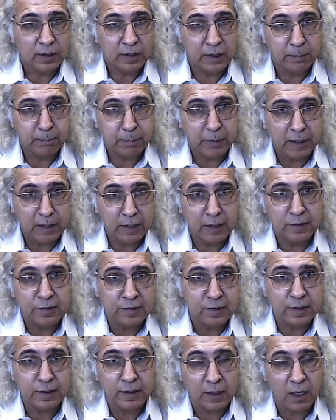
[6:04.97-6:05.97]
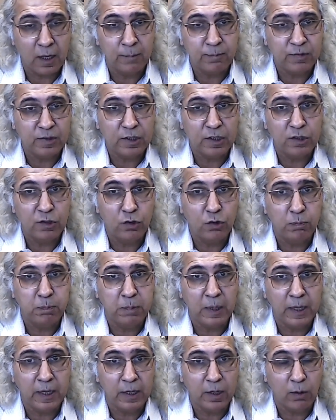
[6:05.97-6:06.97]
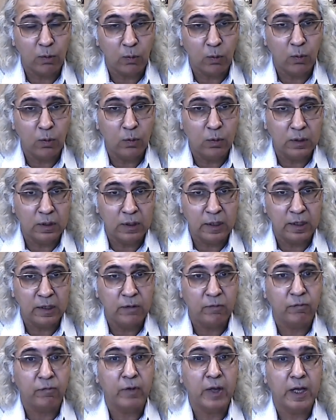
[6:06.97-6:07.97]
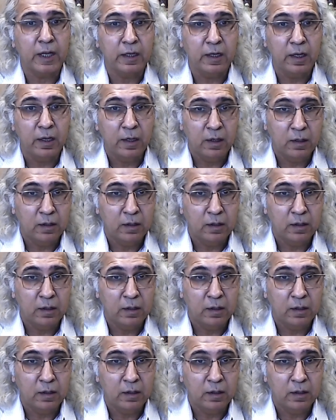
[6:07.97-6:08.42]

Dependency comes into play only when